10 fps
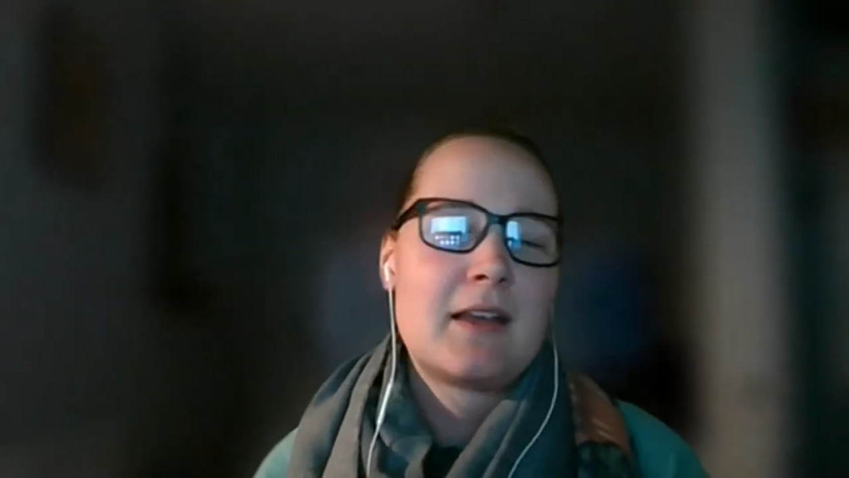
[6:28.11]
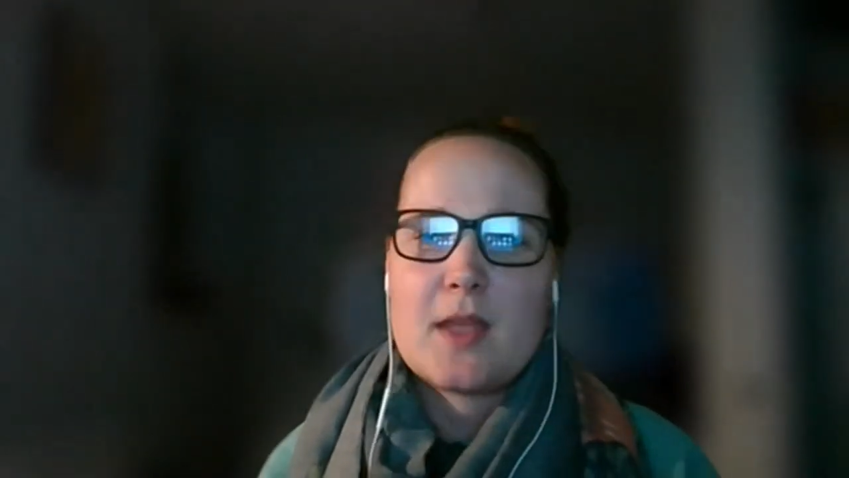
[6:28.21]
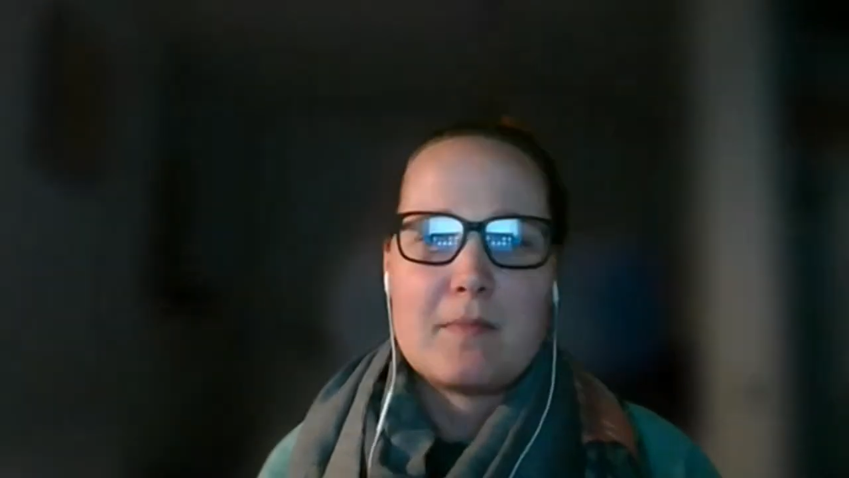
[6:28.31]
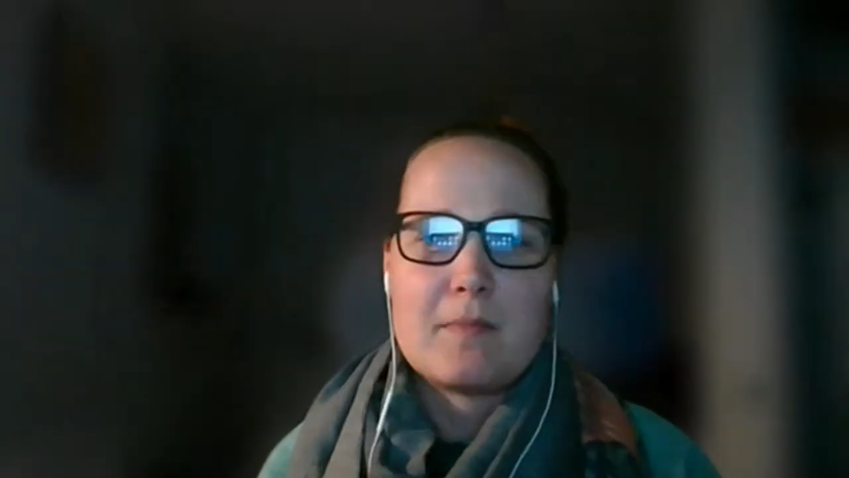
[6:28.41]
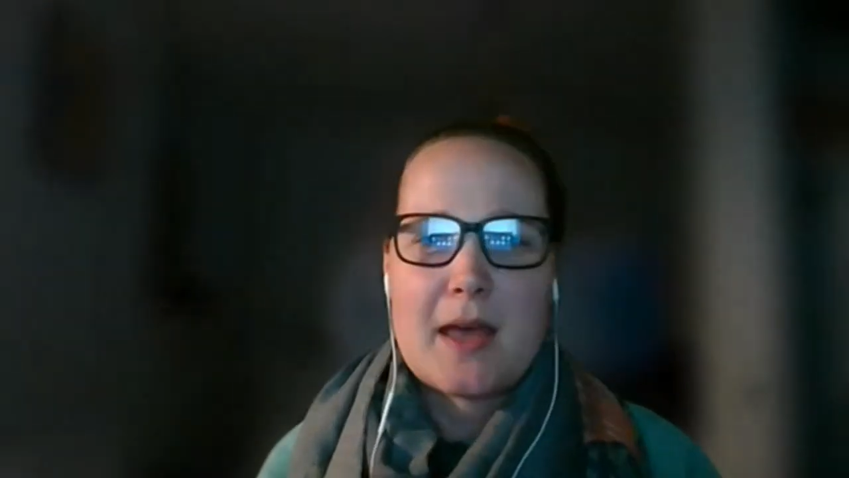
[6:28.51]

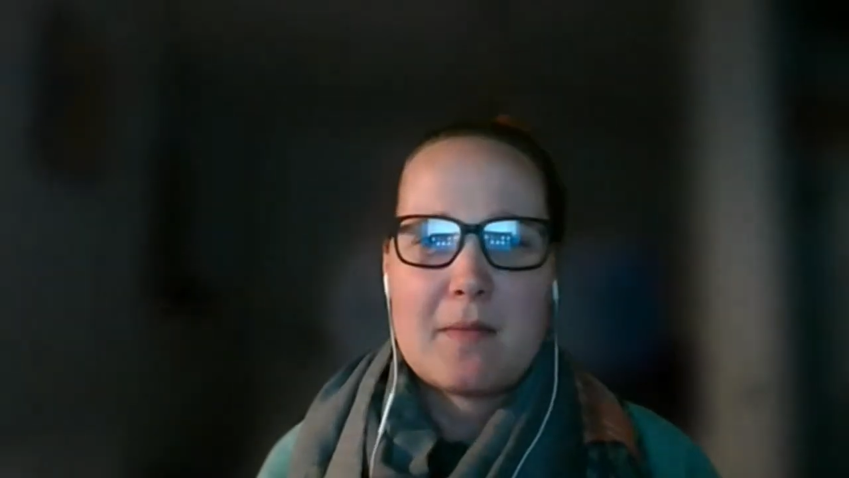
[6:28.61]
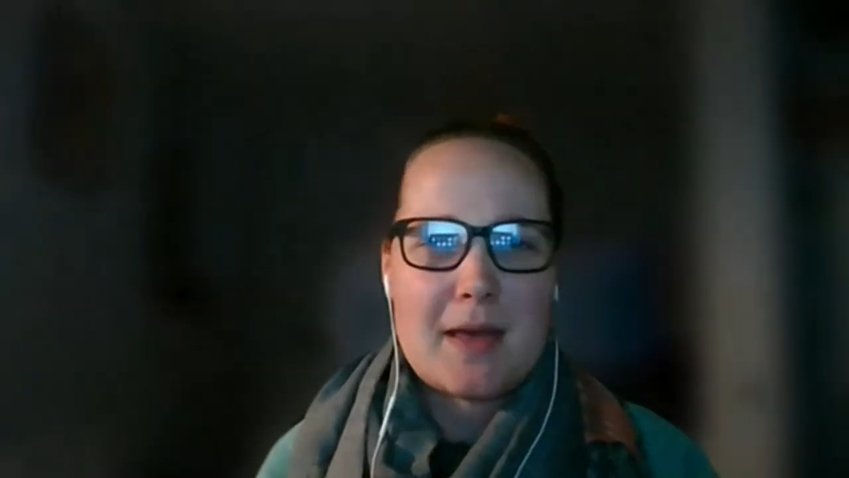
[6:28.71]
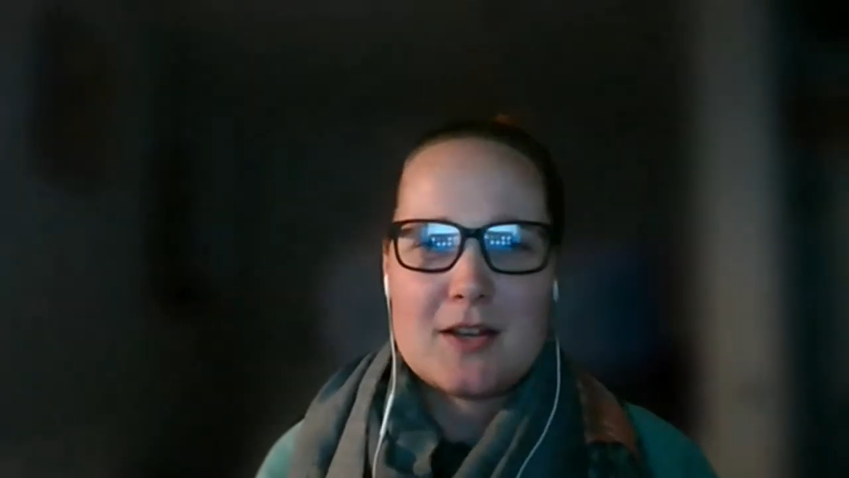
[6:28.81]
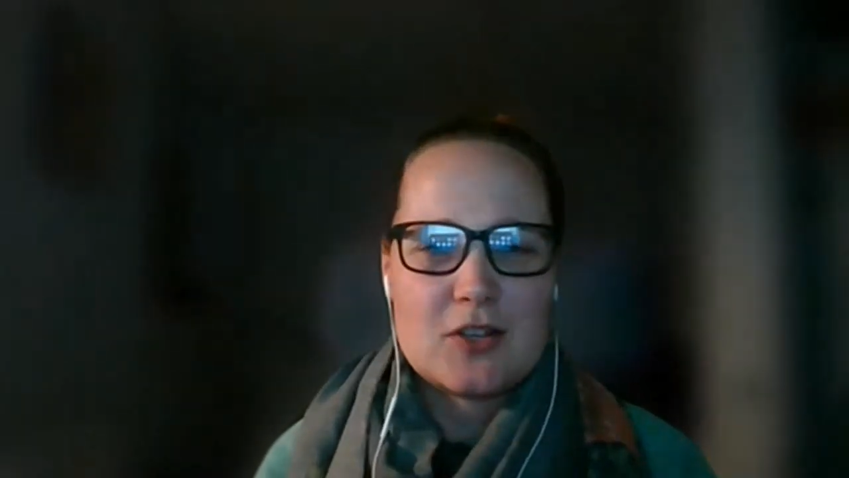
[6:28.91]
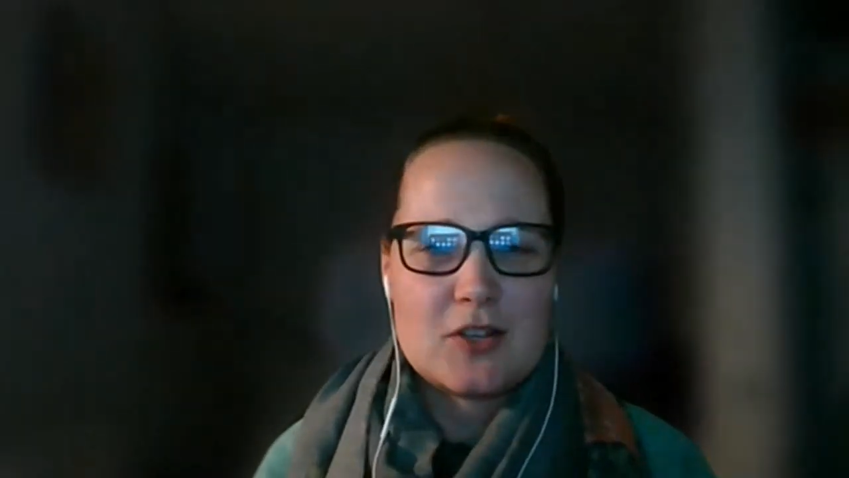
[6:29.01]
and
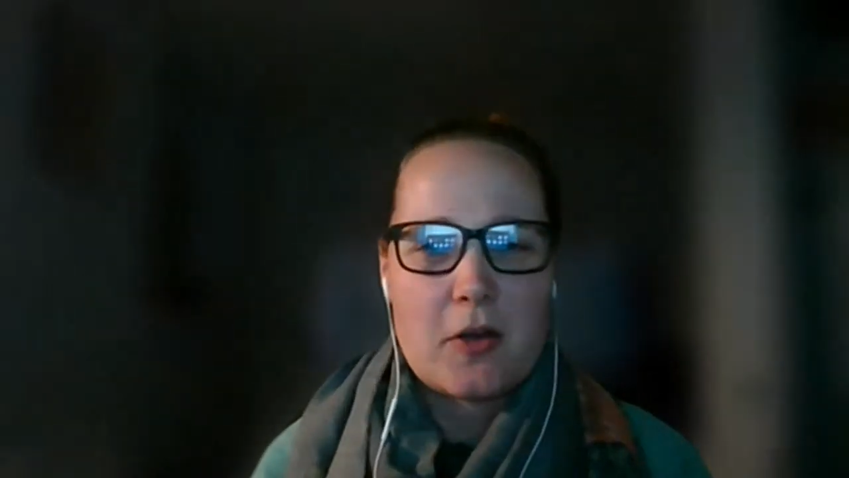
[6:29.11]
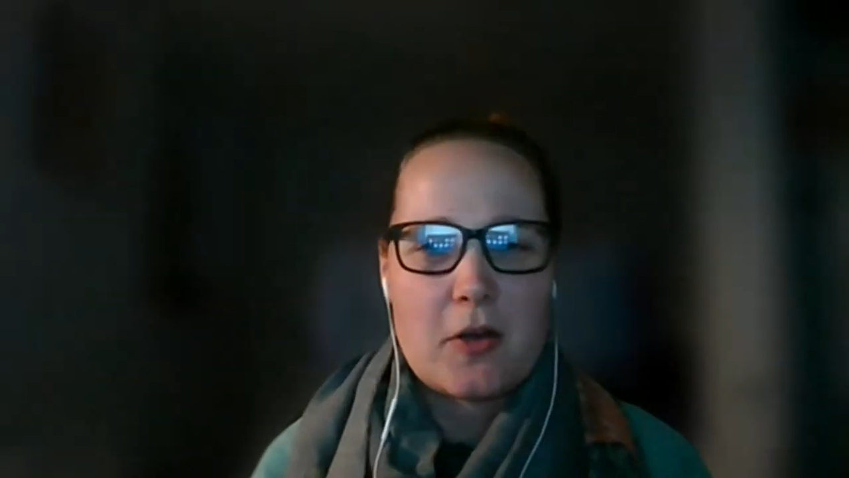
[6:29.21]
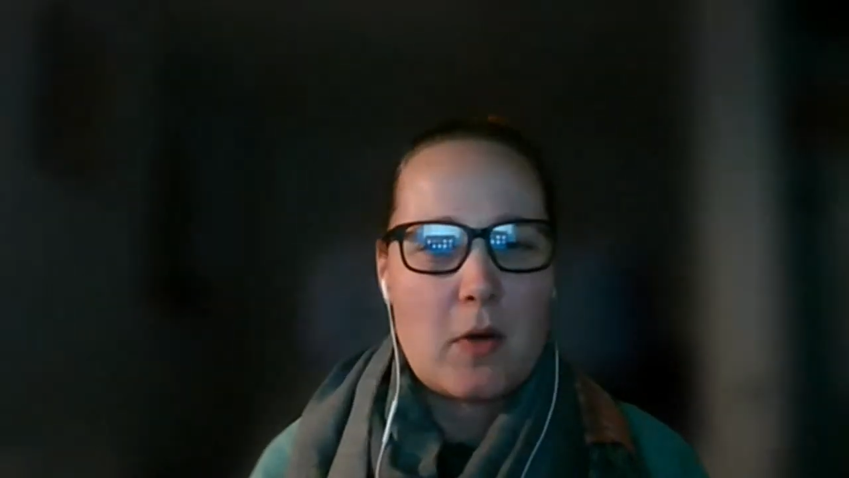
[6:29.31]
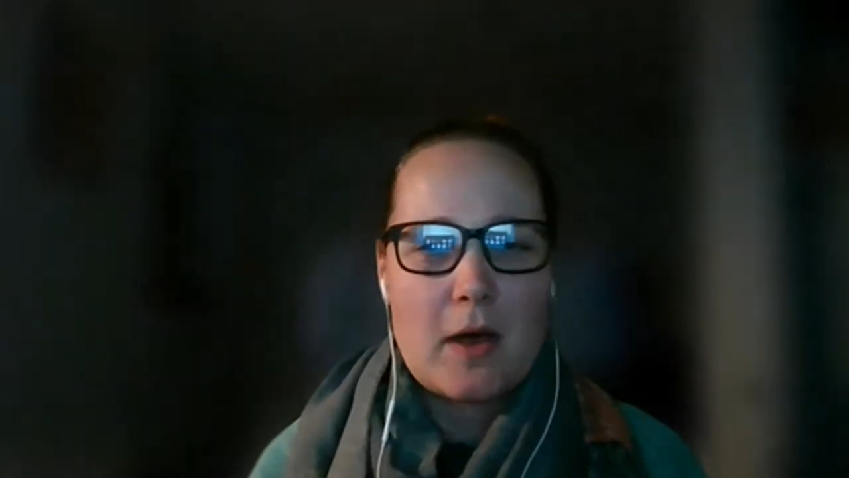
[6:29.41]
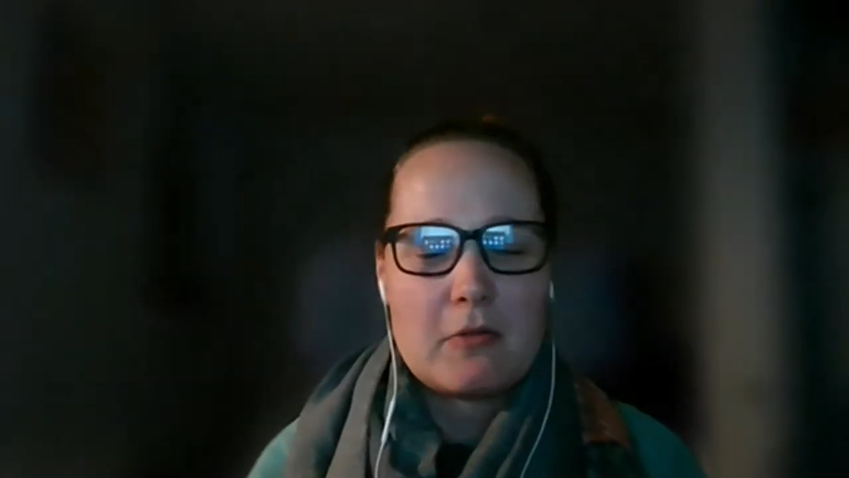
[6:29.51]
manage your
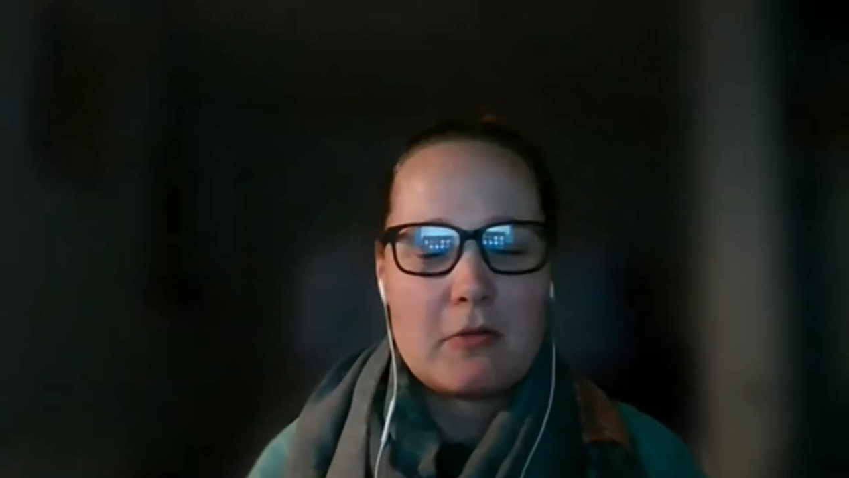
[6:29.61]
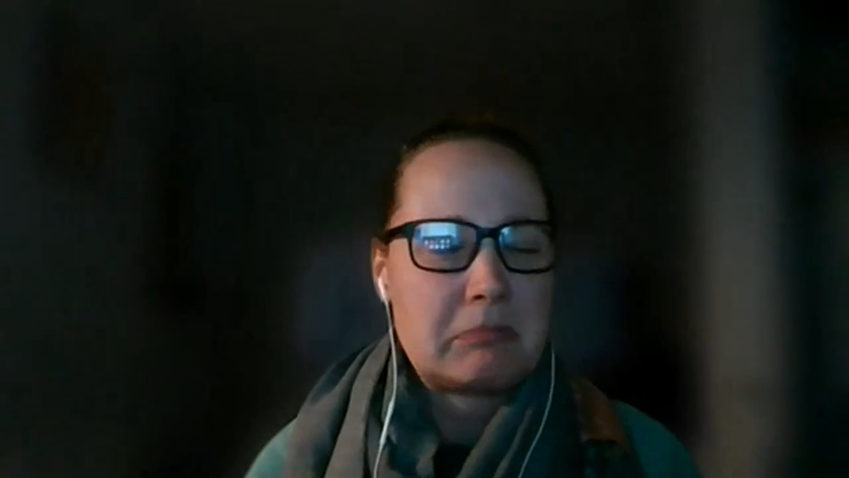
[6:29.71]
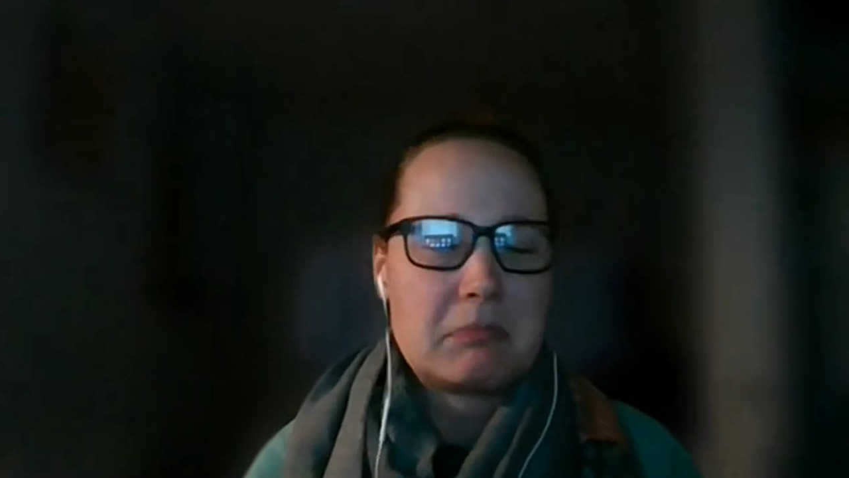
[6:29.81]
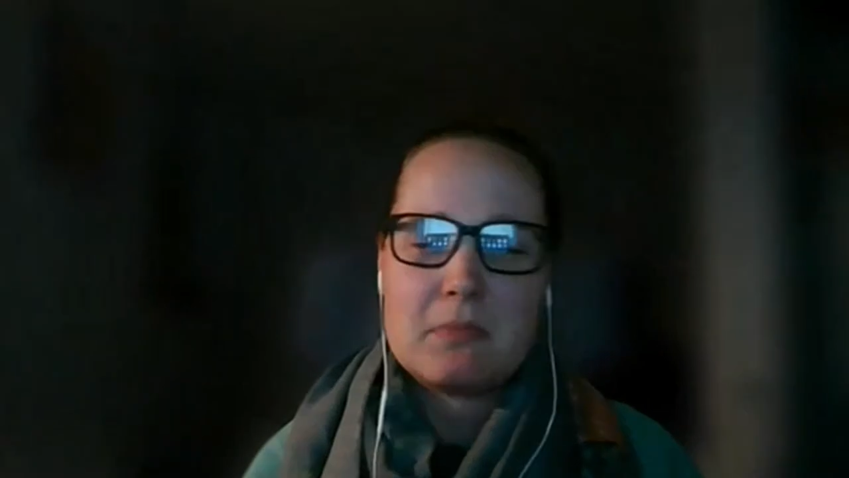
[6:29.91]
time well,